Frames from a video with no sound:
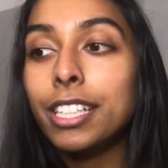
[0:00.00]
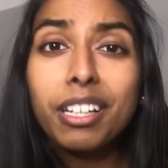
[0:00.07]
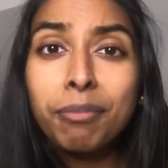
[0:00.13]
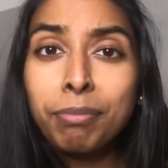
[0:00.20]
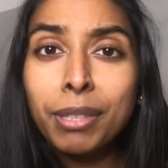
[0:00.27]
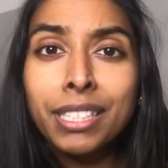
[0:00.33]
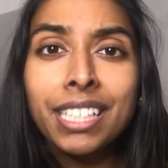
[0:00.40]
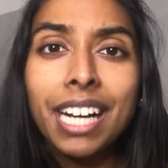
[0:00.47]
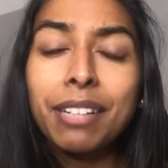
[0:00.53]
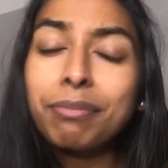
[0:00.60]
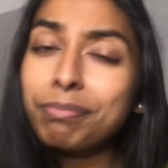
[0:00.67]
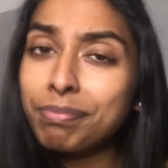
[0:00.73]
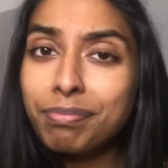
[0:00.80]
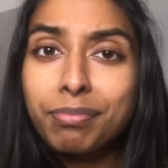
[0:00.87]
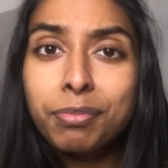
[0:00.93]
But yeah,
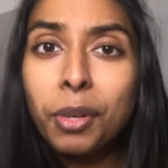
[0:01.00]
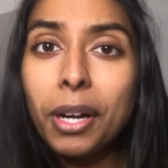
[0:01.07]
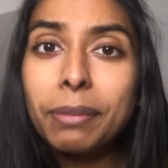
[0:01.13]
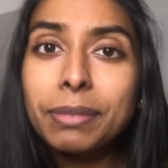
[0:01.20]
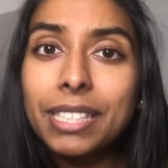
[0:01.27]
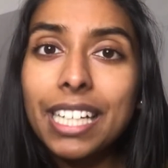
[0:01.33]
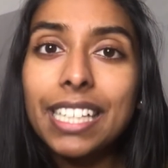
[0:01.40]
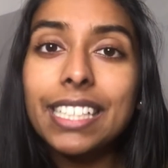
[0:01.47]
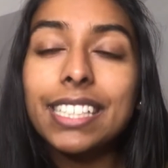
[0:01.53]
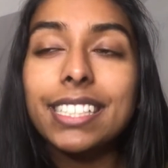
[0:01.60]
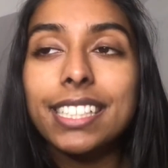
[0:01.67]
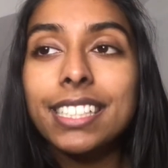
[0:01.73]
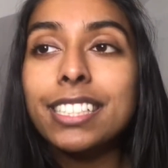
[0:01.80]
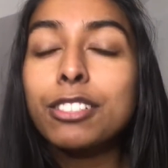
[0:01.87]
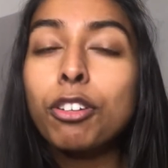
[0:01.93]
what I'm saying is
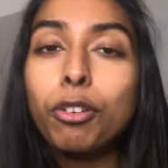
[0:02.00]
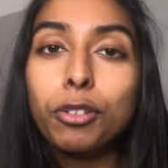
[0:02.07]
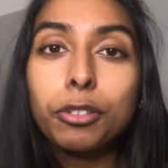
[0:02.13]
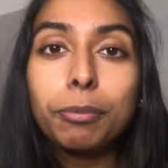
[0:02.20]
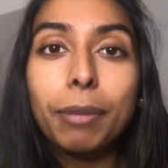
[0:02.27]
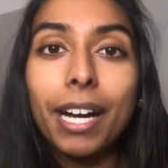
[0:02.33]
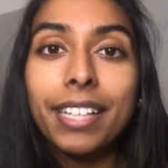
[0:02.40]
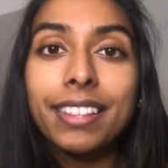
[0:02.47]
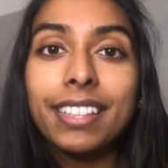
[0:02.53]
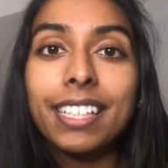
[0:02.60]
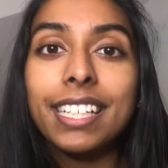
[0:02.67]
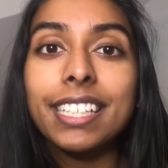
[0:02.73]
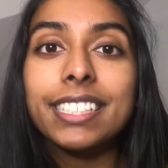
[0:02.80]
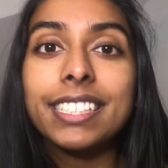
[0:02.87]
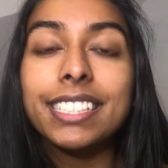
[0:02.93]
it's not all bad
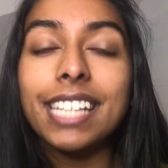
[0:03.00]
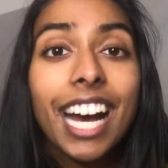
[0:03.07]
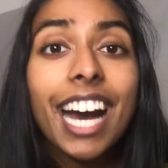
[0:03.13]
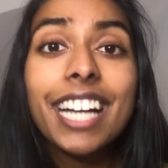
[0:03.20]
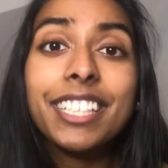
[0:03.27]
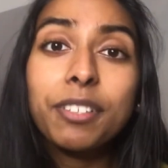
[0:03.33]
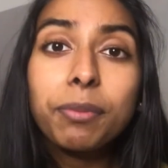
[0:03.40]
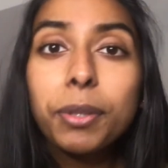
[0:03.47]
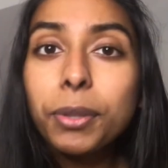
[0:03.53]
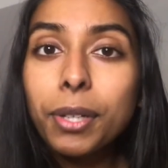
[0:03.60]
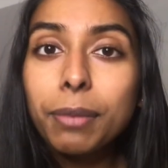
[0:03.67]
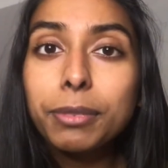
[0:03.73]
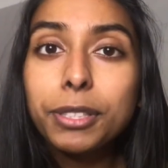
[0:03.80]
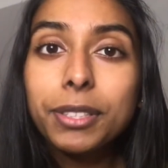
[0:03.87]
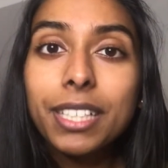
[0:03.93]
things, and it will
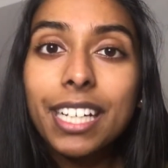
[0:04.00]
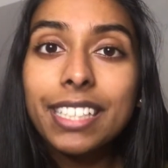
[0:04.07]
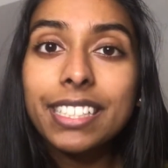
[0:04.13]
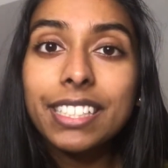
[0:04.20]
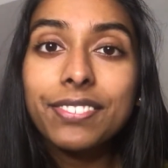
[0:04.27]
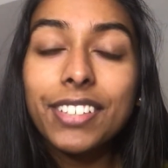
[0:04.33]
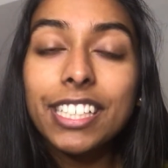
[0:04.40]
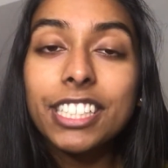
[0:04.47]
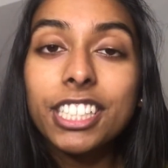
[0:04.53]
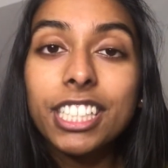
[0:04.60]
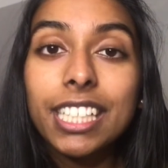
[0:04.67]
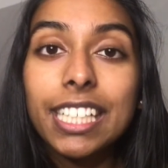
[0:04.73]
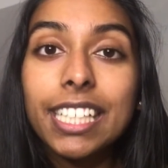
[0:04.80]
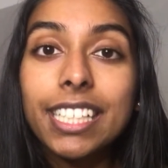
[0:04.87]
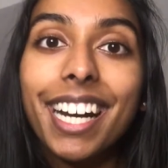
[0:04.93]
come to an end
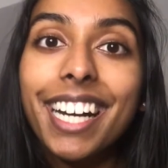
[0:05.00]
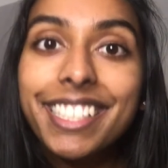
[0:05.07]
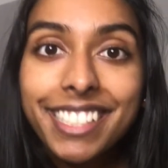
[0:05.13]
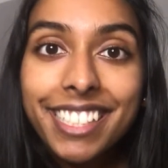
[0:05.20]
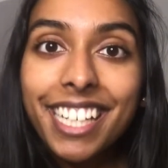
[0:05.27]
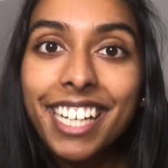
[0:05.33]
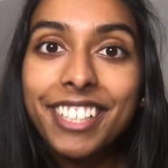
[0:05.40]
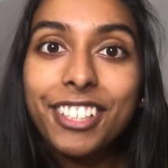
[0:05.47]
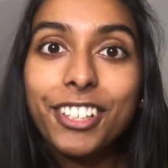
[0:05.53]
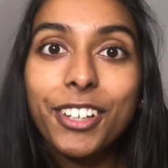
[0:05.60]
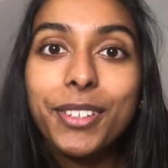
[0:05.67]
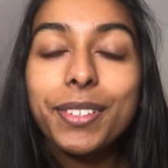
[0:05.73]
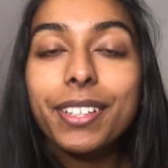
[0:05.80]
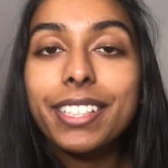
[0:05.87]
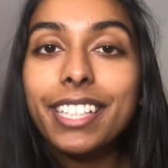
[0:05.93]
eventually. As an end
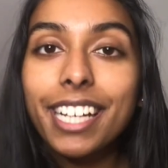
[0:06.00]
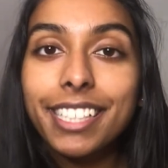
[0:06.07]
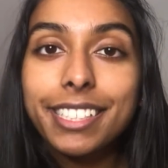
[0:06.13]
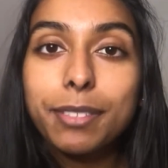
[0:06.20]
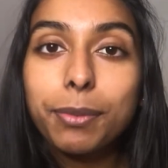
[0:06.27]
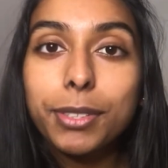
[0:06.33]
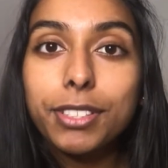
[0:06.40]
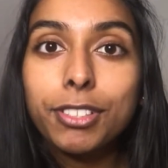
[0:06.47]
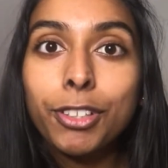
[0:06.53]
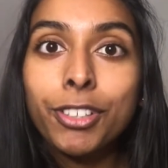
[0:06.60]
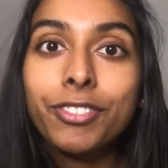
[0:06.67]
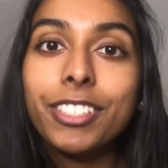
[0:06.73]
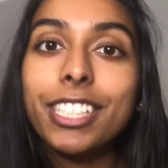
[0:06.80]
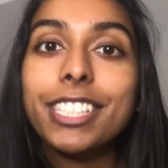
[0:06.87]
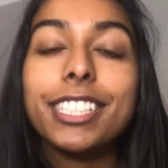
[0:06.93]
note, in case it wasn't
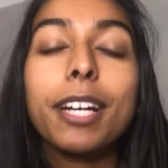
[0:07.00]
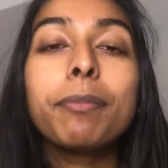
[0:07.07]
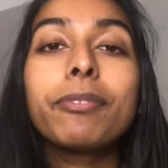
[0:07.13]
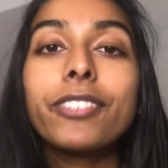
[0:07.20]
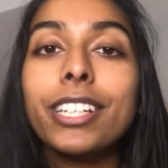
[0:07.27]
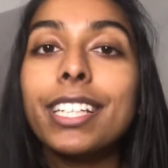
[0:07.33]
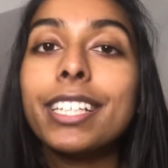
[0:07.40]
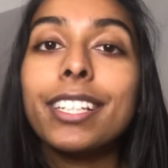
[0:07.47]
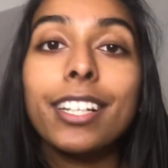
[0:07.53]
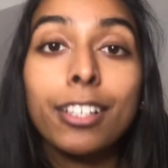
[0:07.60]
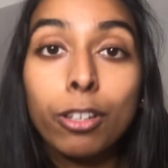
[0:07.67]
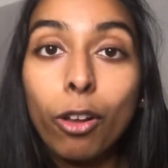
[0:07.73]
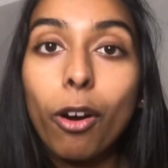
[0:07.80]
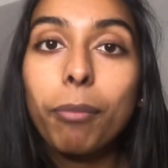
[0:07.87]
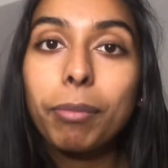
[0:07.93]
obvious, I'm feeling a
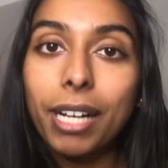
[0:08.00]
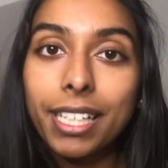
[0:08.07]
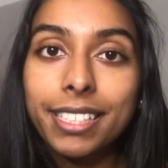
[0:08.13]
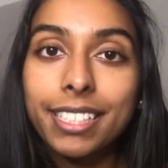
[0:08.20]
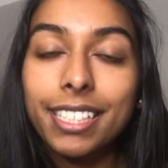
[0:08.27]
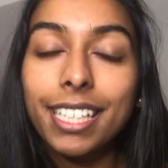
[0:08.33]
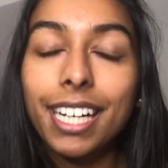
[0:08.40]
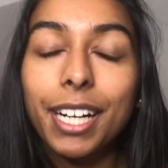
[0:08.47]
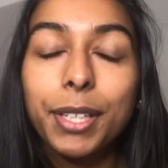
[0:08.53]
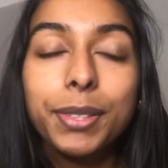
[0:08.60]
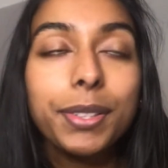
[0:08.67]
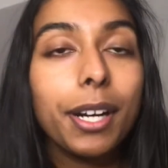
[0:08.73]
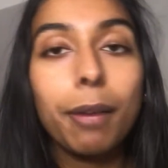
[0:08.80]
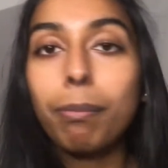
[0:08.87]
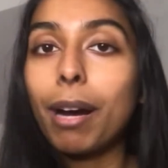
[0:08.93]
lot better now
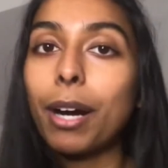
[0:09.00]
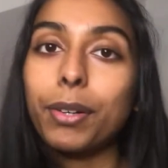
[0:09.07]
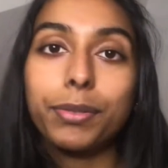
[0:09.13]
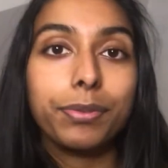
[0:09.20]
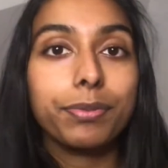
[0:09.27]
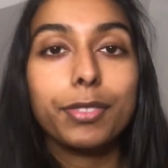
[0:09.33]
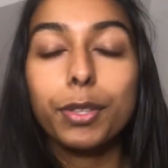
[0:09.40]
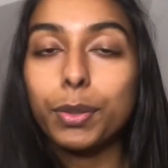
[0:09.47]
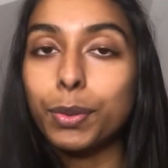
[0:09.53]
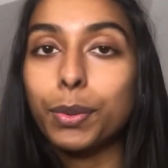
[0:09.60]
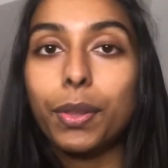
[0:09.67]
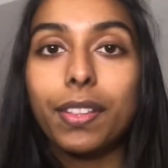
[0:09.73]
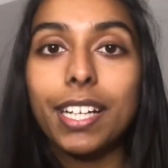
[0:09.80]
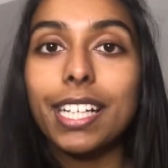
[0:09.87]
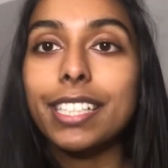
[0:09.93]
about all
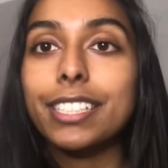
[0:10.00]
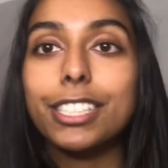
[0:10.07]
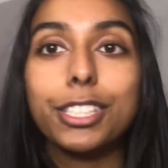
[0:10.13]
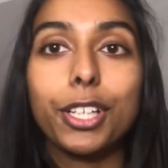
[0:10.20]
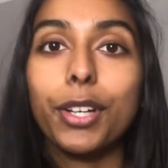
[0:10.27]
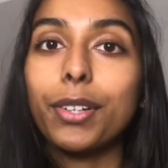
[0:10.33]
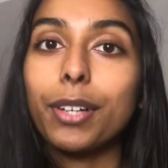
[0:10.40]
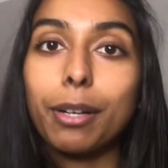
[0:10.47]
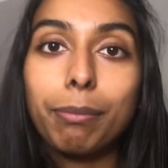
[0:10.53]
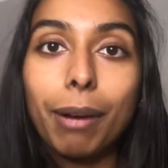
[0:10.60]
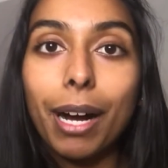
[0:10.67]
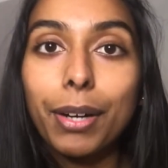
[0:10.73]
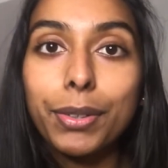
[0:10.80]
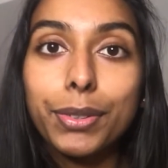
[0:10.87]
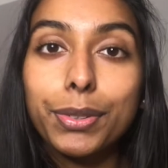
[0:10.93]
things, so
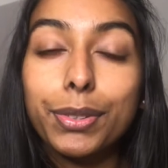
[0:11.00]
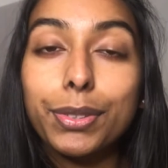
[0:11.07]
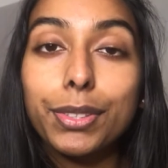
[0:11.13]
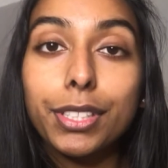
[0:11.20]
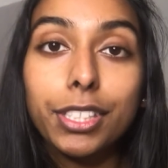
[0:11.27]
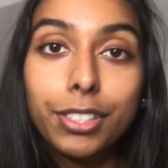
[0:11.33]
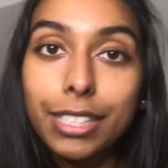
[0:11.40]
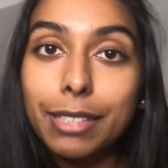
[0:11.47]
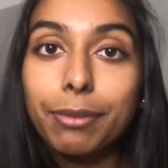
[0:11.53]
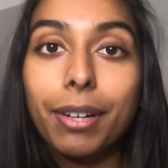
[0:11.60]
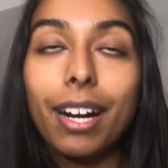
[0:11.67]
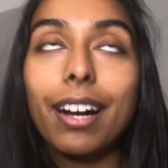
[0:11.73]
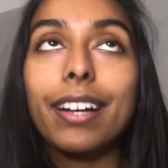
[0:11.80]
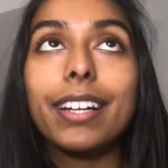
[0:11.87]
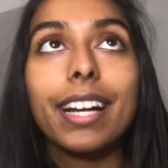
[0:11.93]
about uni
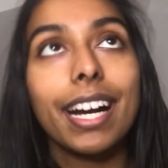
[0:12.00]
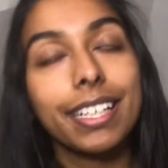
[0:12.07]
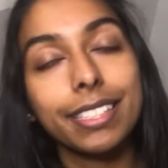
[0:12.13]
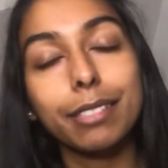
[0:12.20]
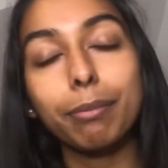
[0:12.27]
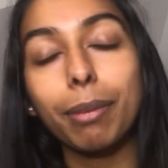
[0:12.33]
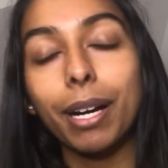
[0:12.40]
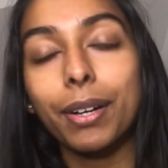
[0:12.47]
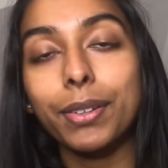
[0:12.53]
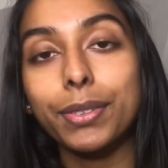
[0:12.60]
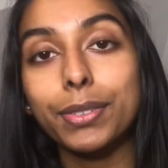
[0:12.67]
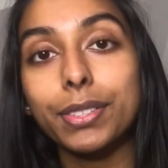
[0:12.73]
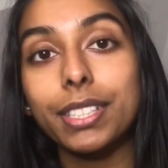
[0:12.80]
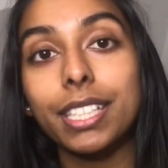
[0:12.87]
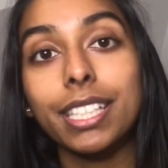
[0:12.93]
work and
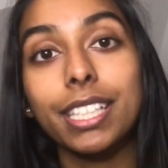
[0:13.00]
about